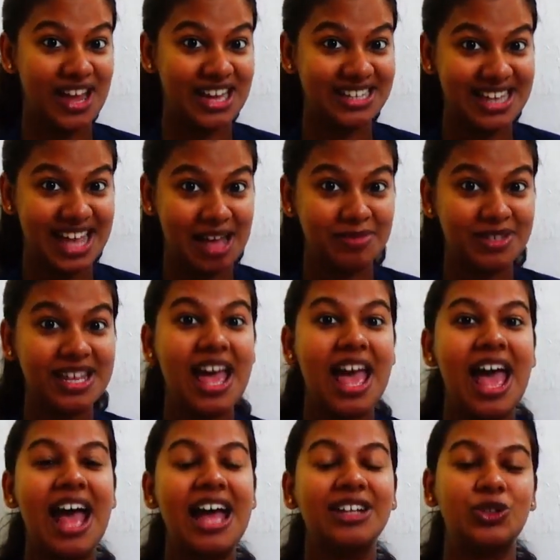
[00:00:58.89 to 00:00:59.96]
exams
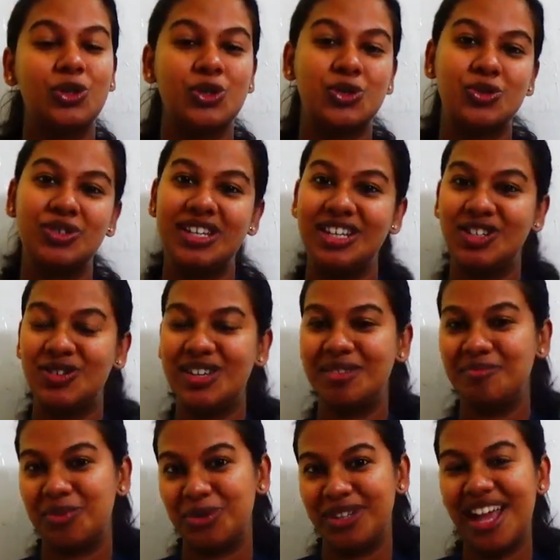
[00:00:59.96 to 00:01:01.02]
and those who need to
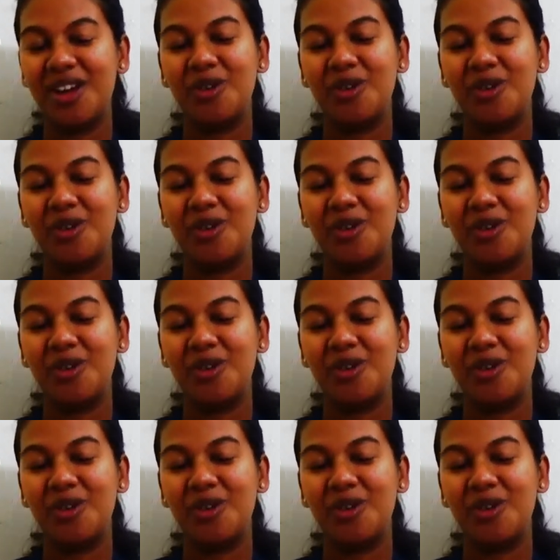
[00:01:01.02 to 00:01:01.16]
improve their